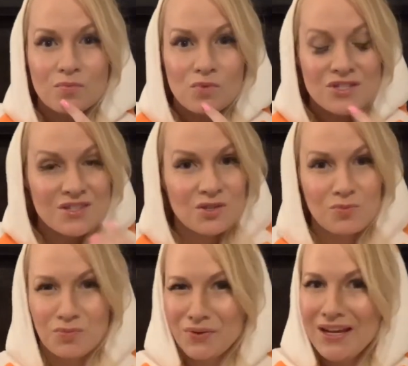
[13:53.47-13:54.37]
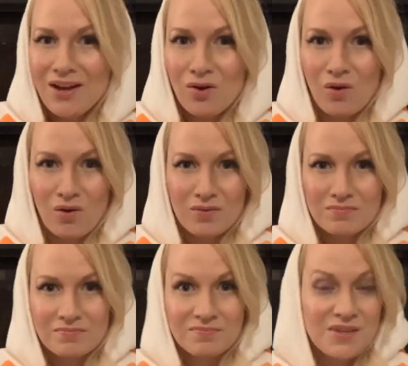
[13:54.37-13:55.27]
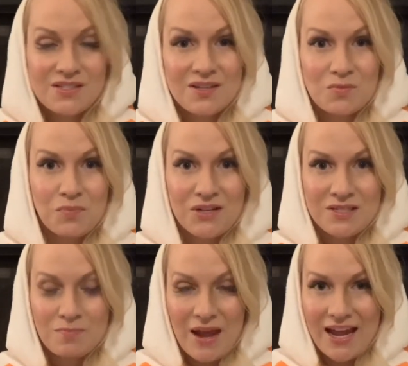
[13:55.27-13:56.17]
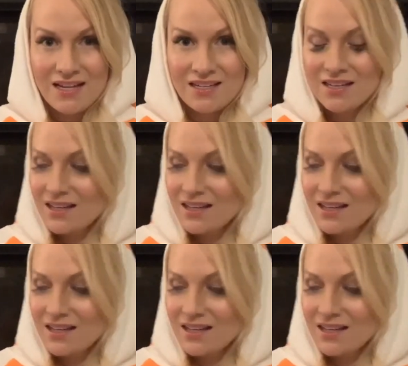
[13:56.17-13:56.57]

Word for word: was the real Mrs. Brisbane?